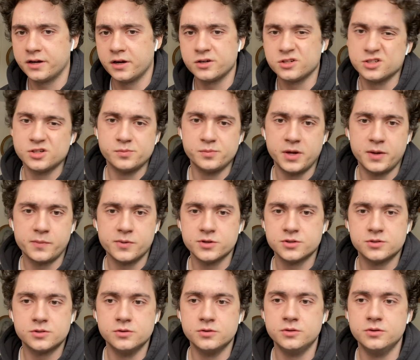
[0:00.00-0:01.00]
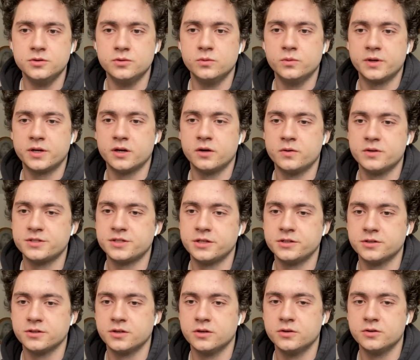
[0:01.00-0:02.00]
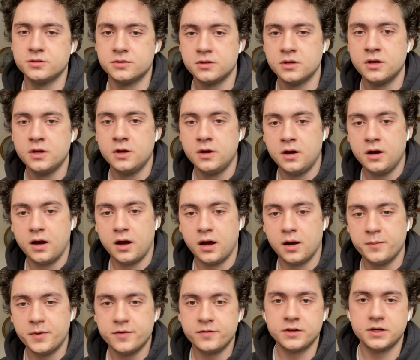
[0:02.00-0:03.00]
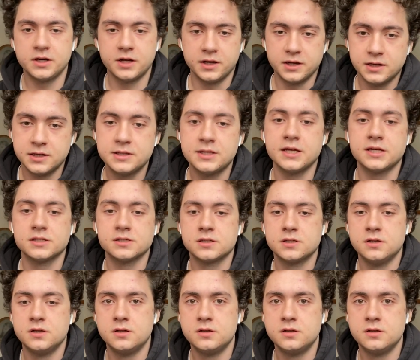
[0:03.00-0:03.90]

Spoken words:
our term papers too, we can always send you those. Have a good day. Thanks.